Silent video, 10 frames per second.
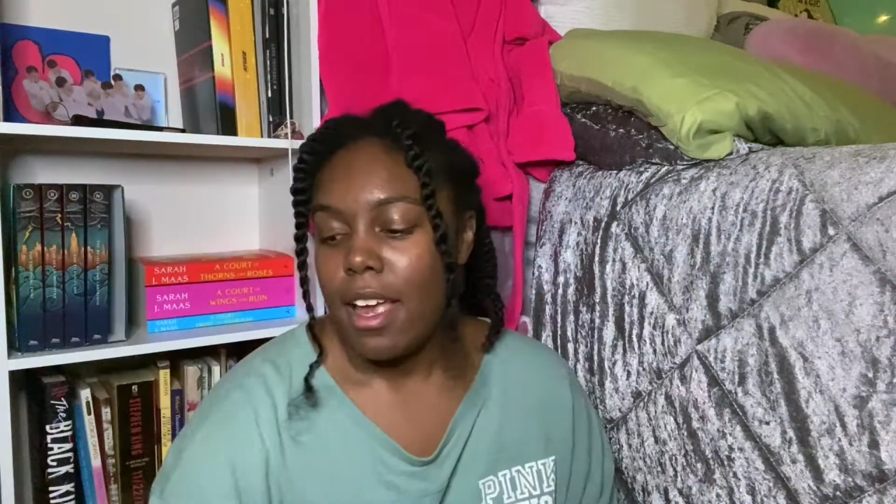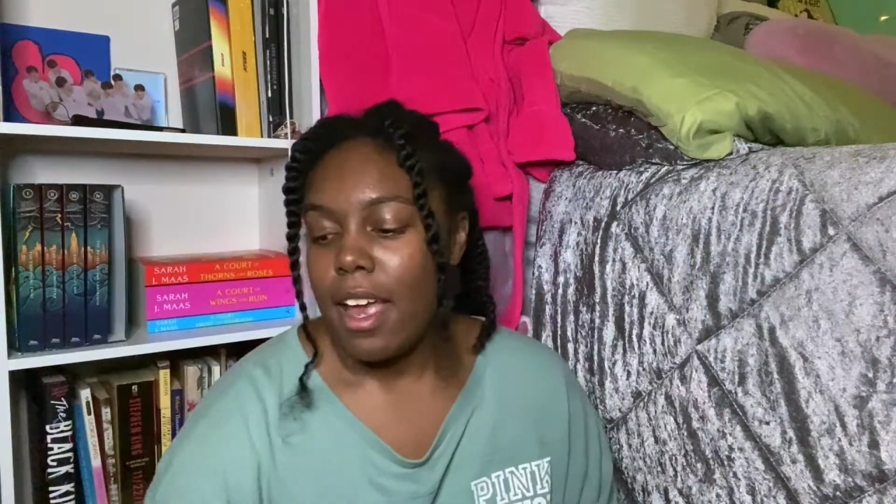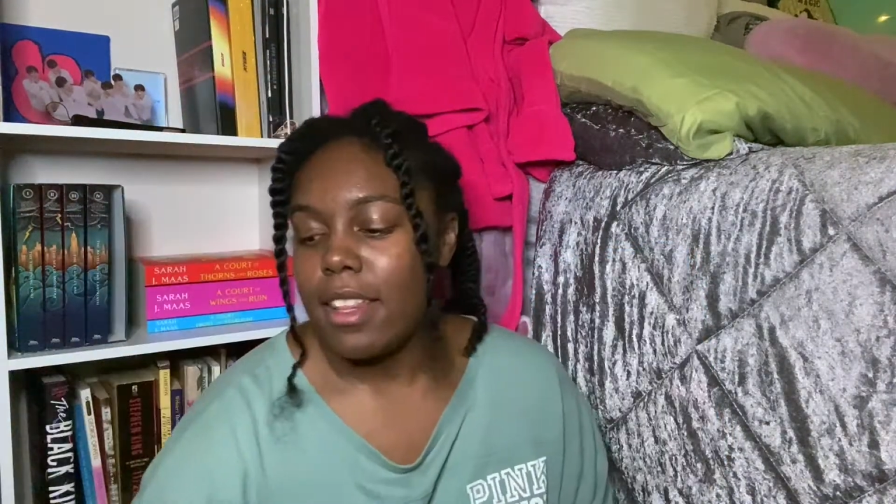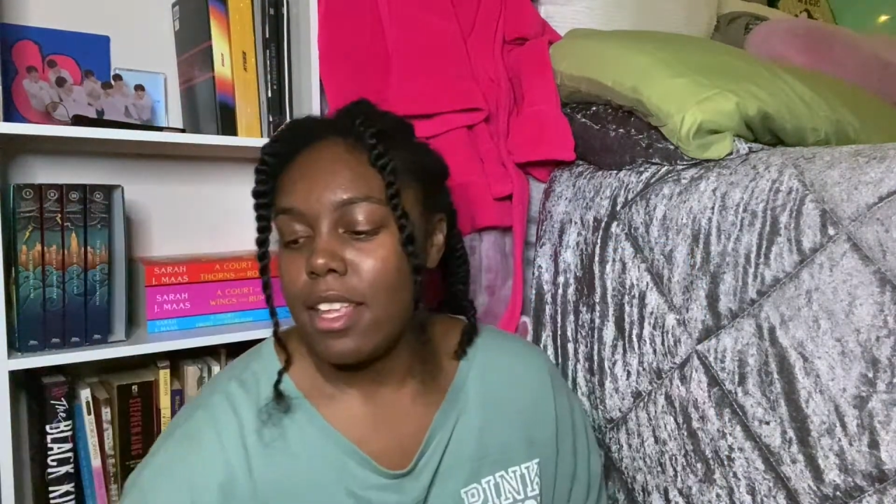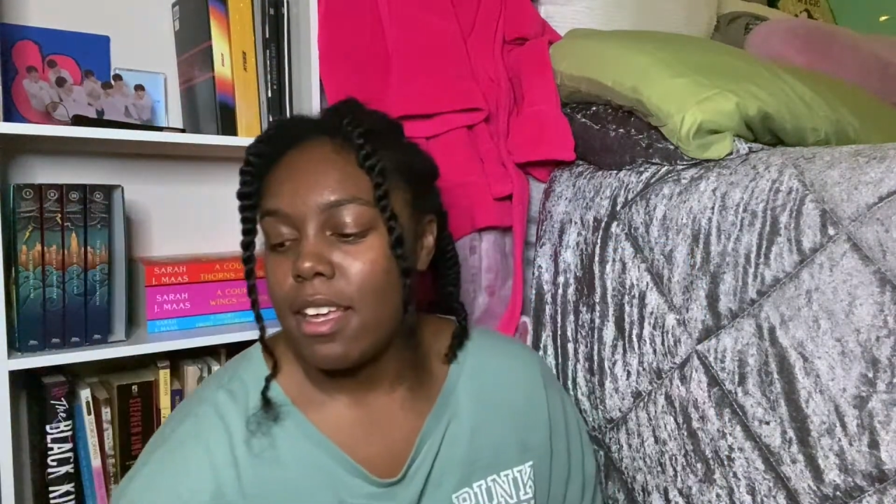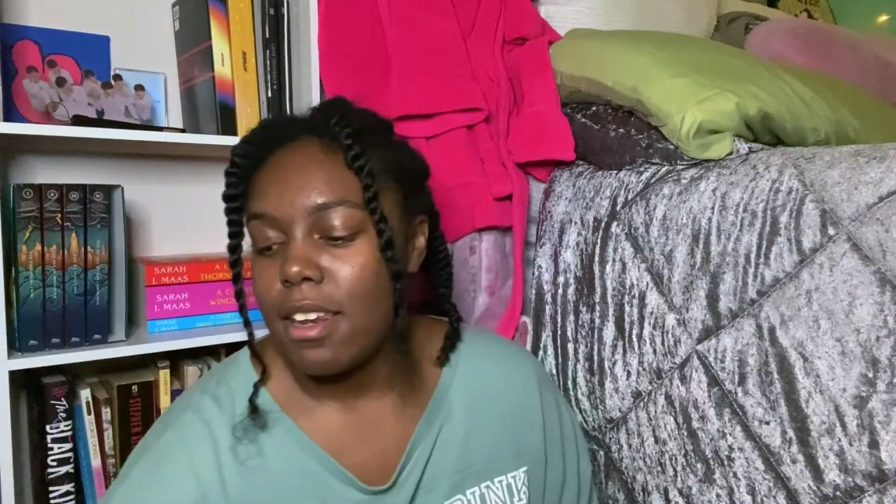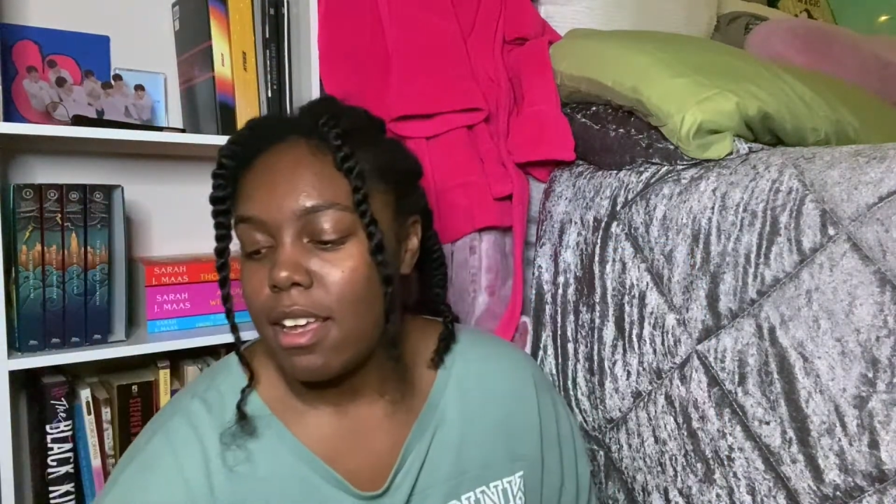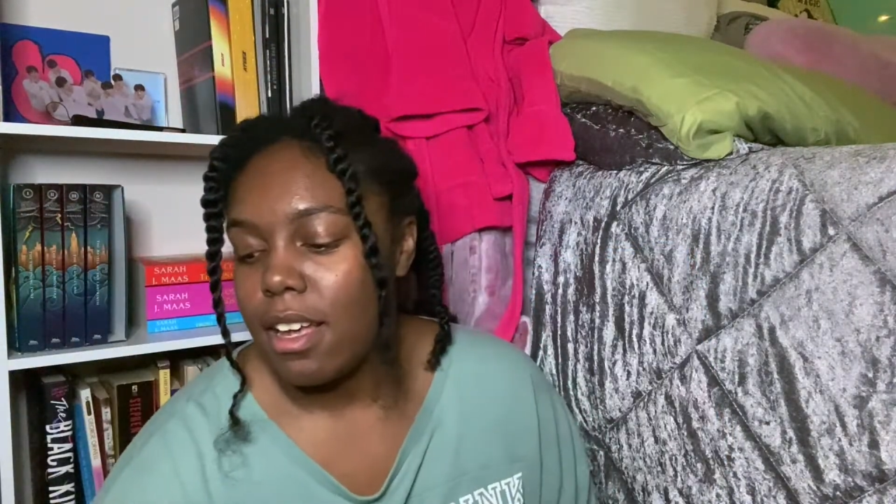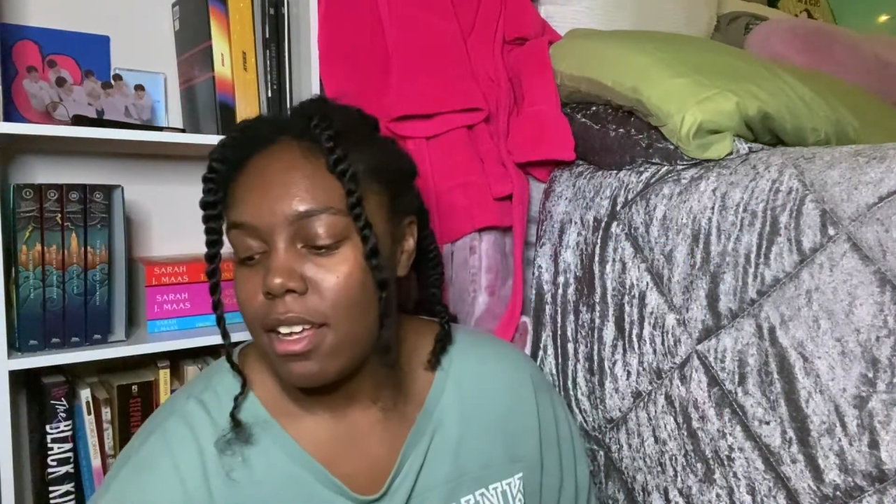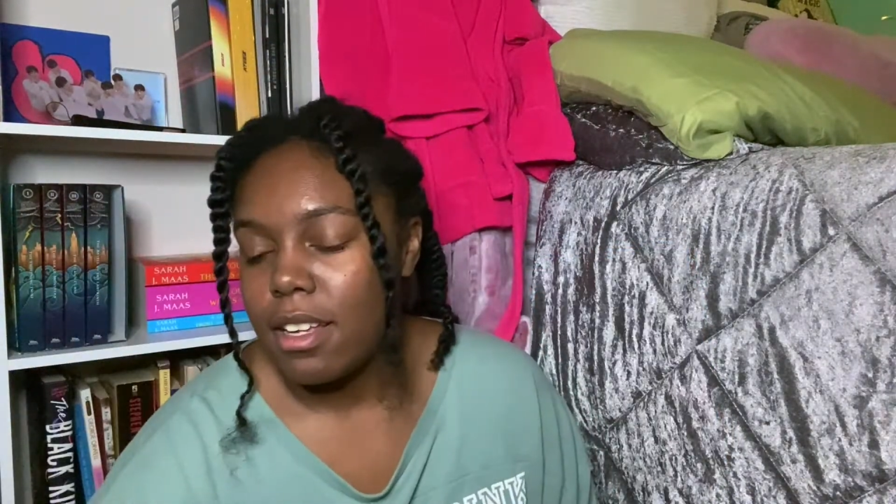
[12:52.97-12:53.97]
And then
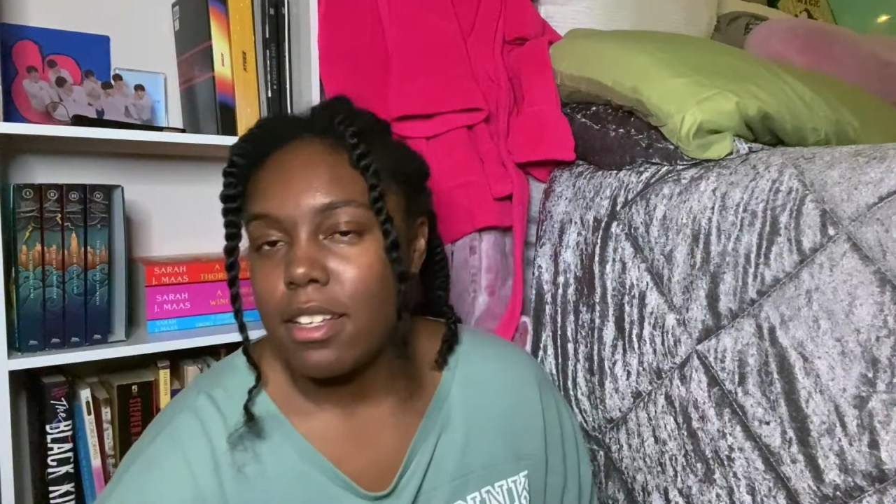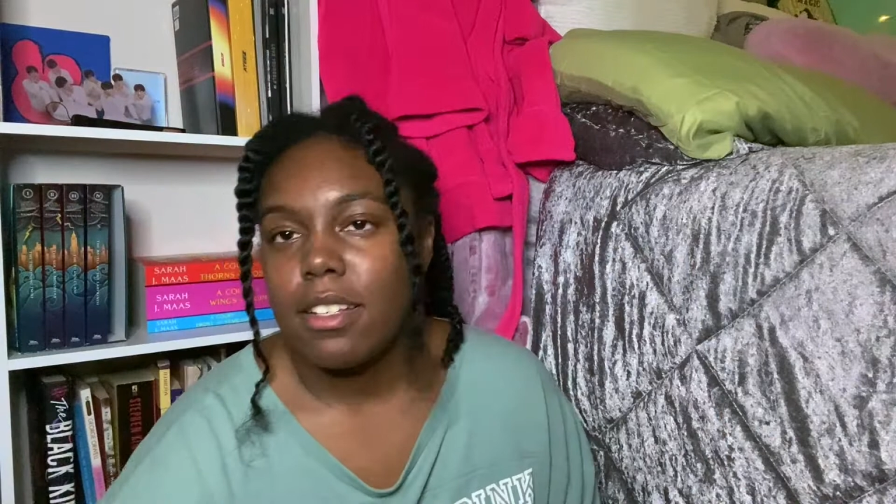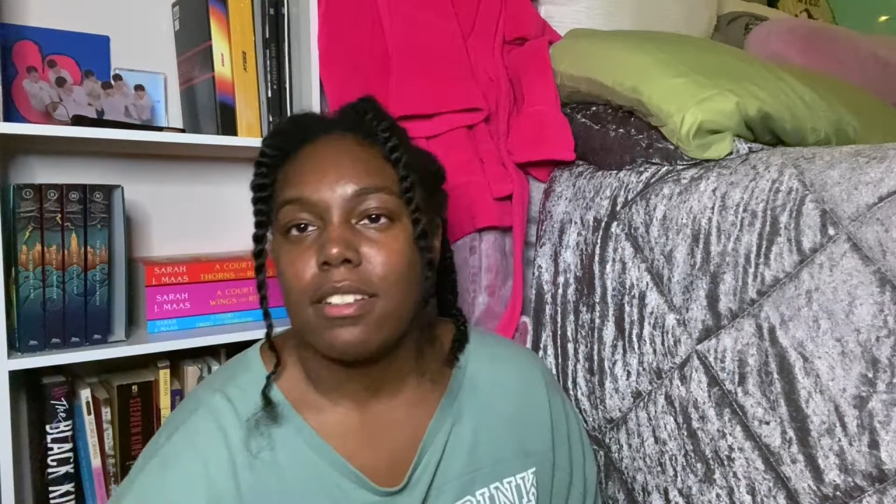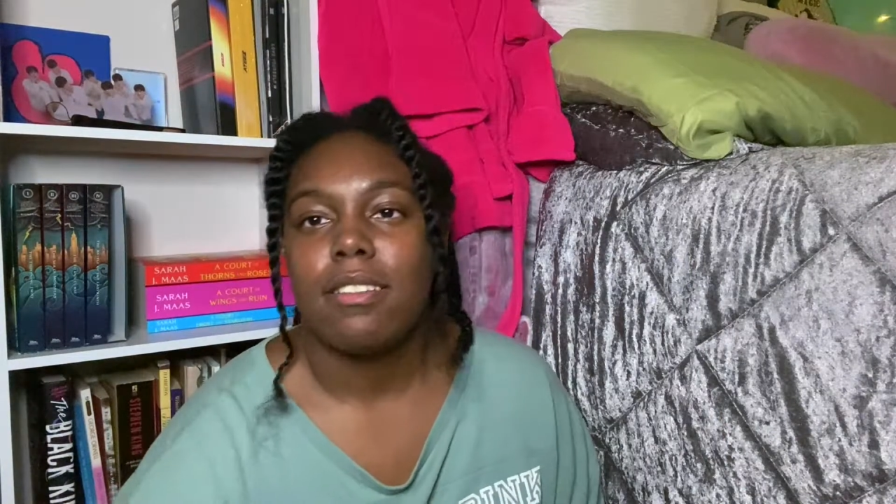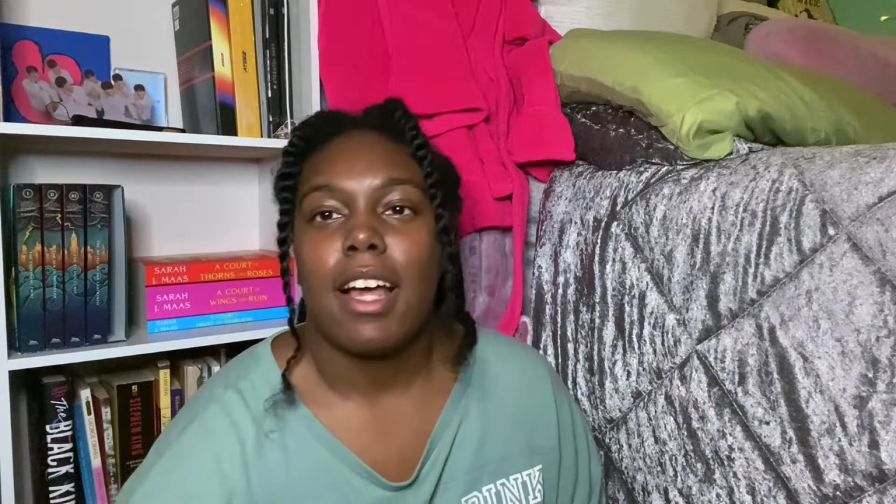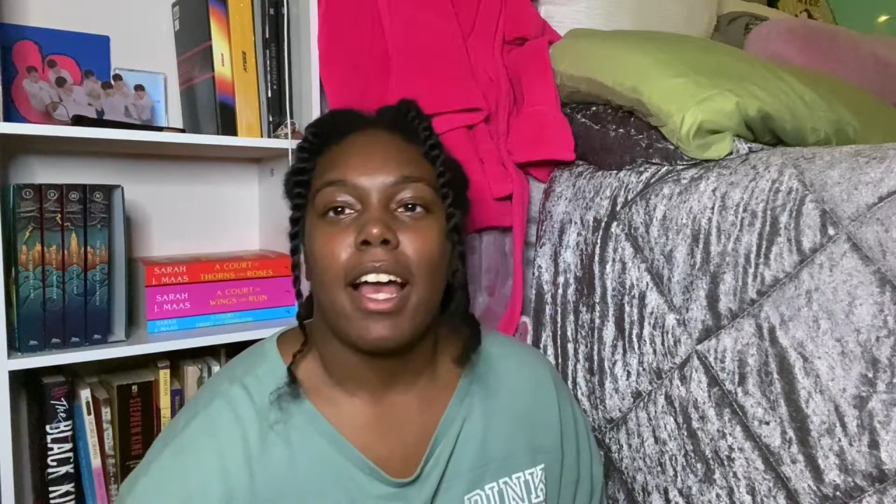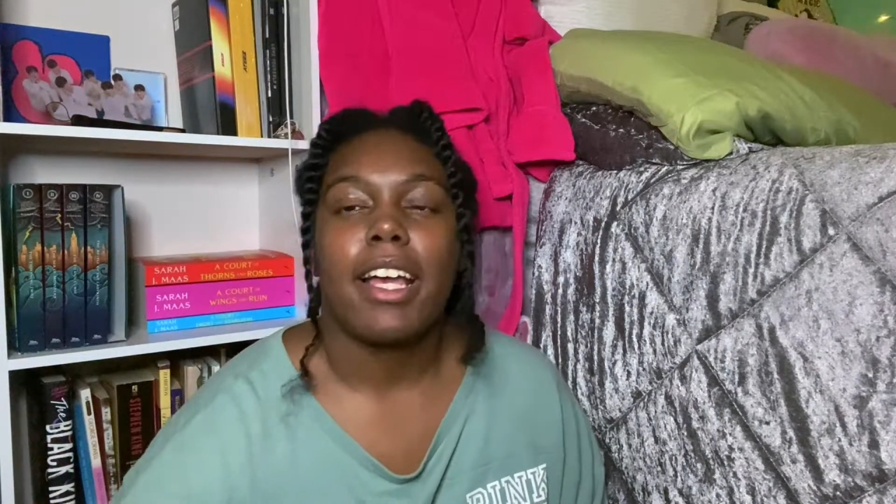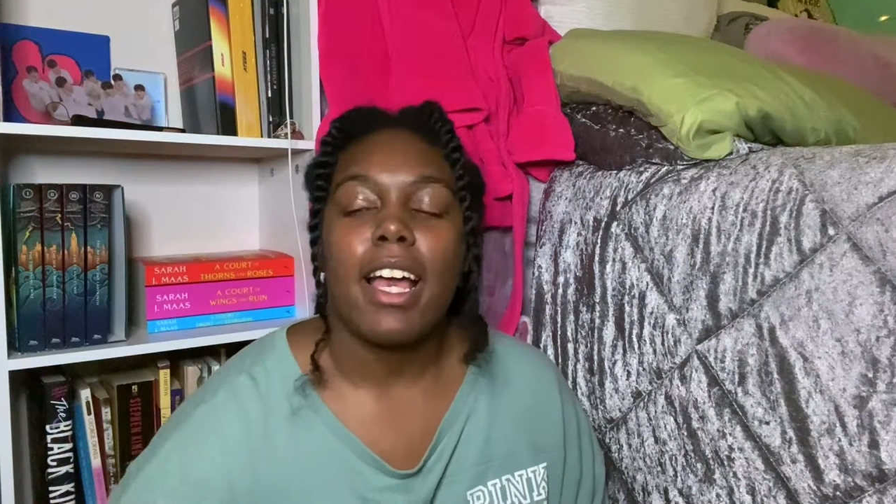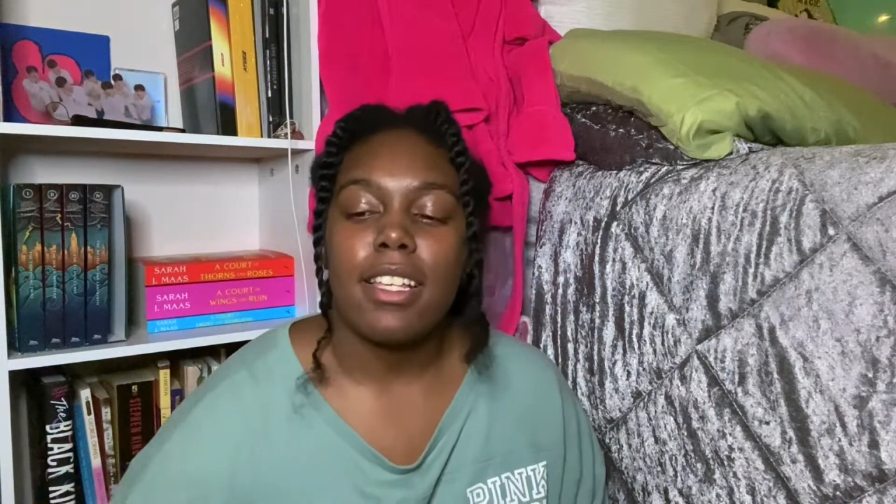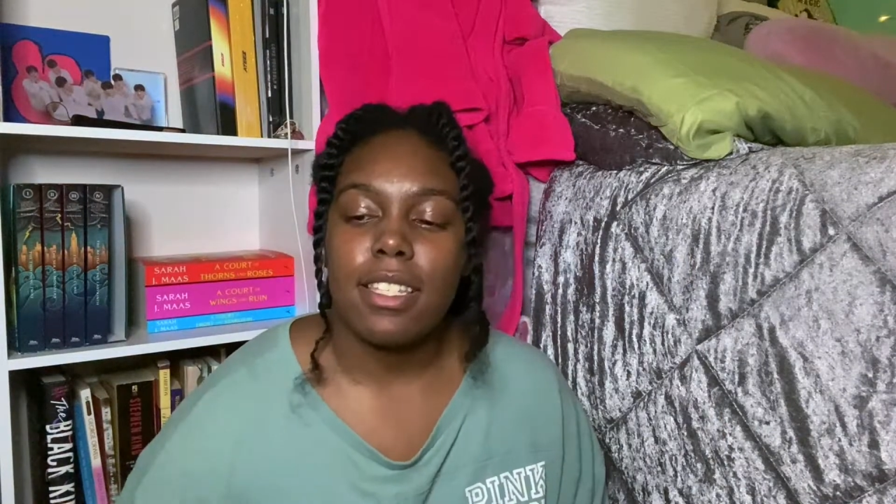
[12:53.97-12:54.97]
I
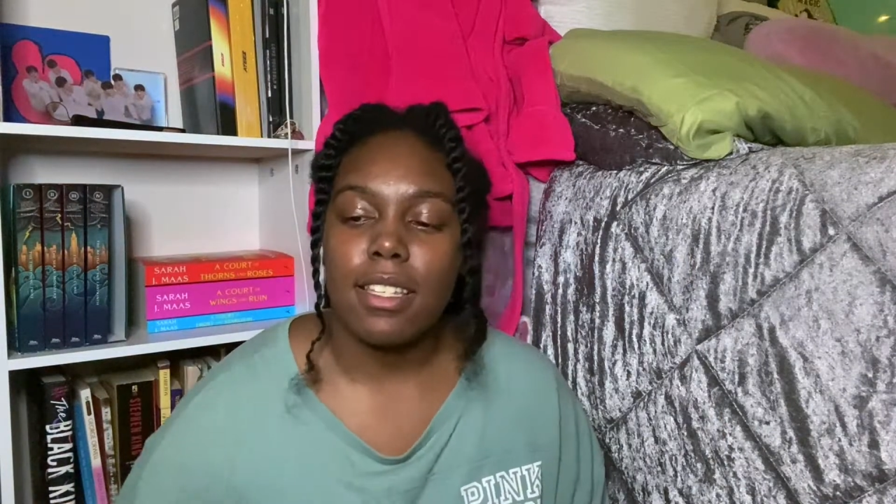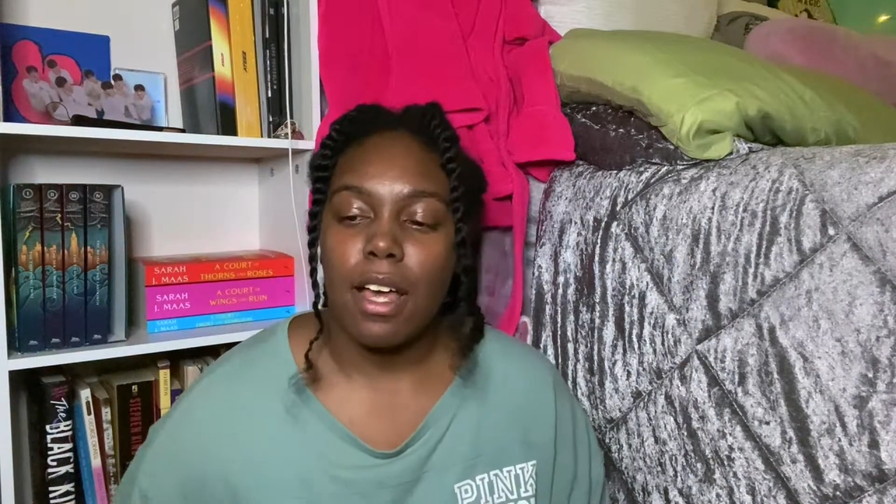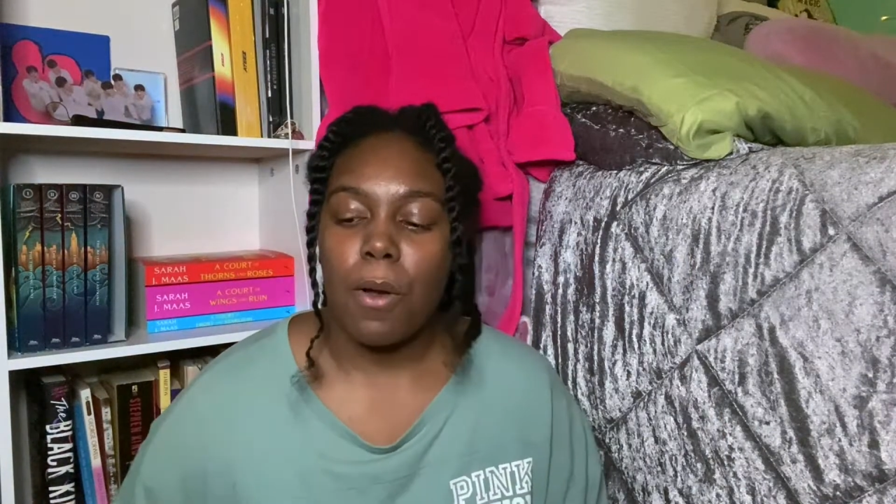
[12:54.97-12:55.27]
guess